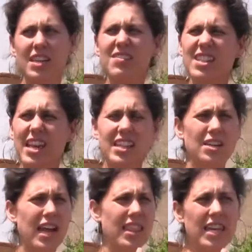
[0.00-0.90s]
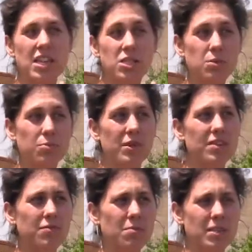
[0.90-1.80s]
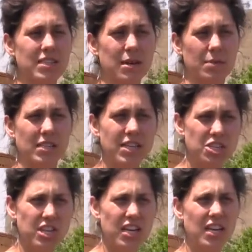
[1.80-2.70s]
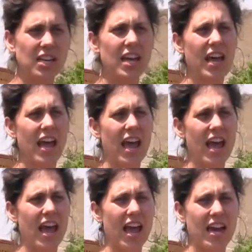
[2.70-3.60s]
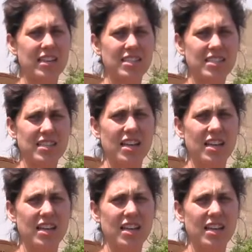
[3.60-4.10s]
even like the I think the debris from the demolition and